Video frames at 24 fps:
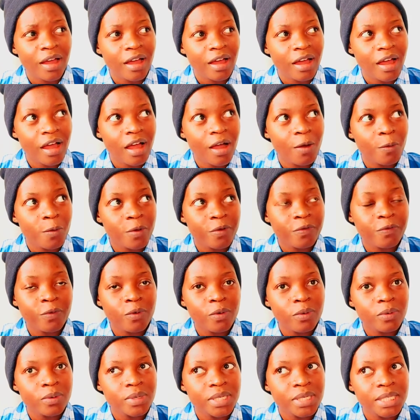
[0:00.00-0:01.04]
uh, we
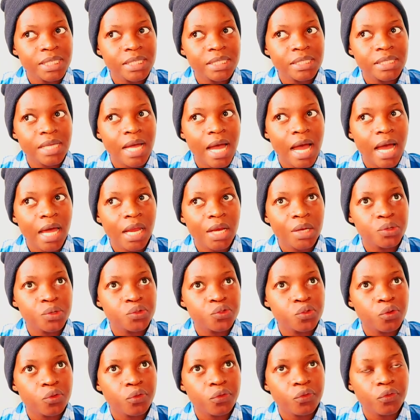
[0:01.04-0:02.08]
found a lot
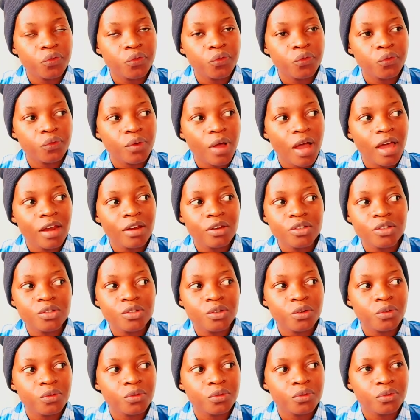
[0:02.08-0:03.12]
of a lot
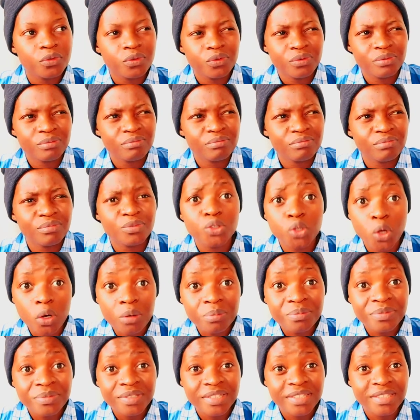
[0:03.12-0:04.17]
of
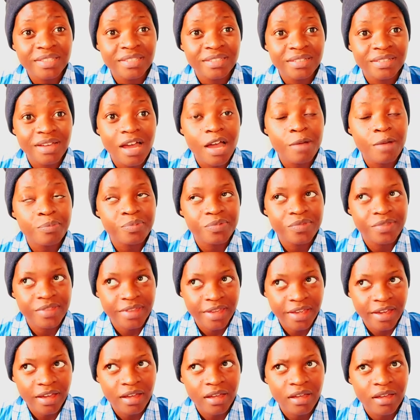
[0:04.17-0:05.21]
domes up
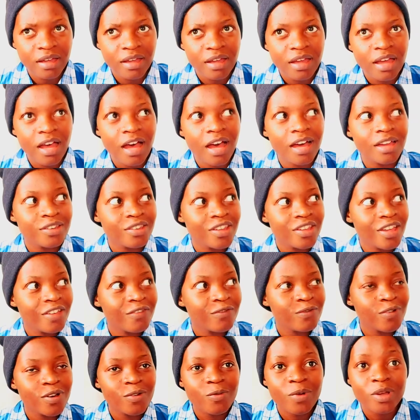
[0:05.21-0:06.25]
there and
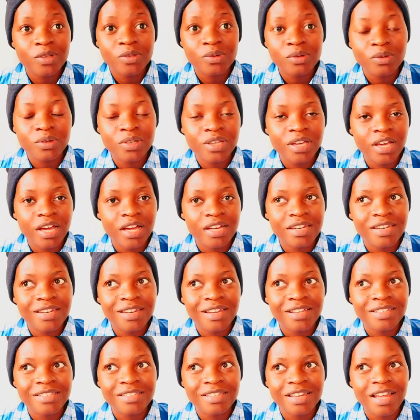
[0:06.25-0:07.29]
everyone was looking at
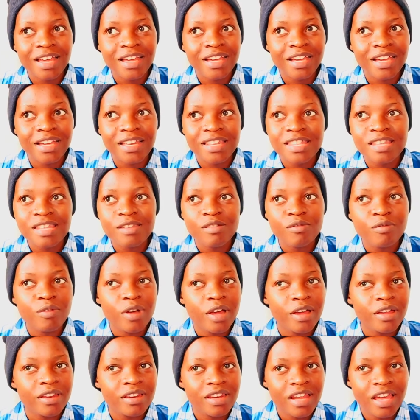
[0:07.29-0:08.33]
us like they were
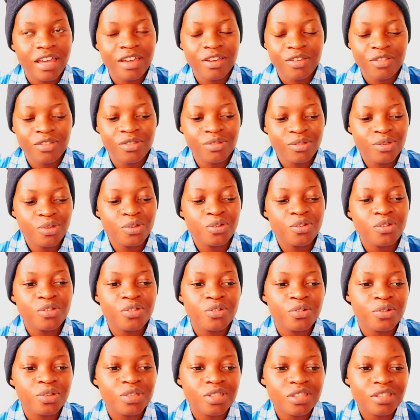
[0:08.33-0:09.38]
like you know
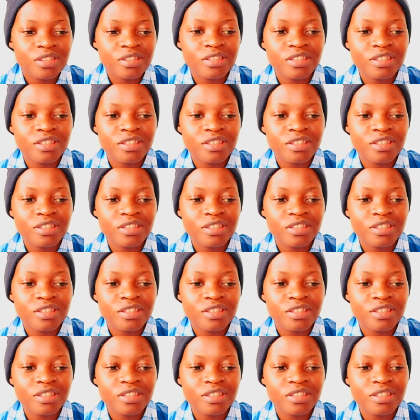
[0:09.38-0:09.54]
those